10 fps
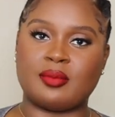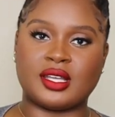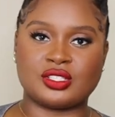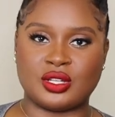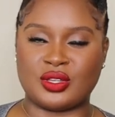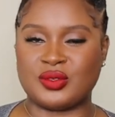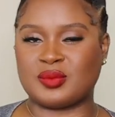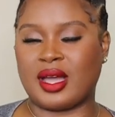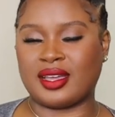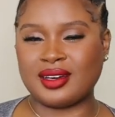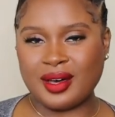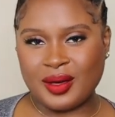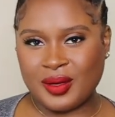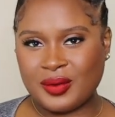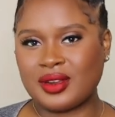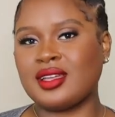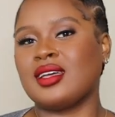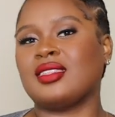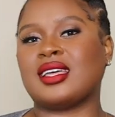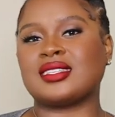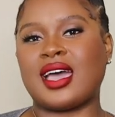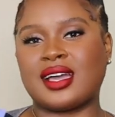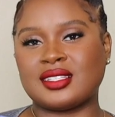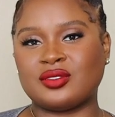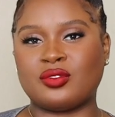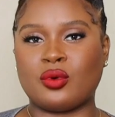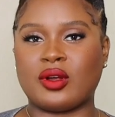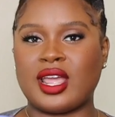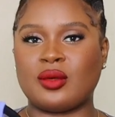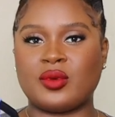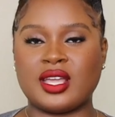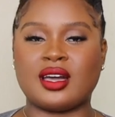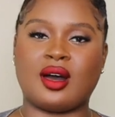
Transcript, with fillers: Make sure you use my code that's active for a week.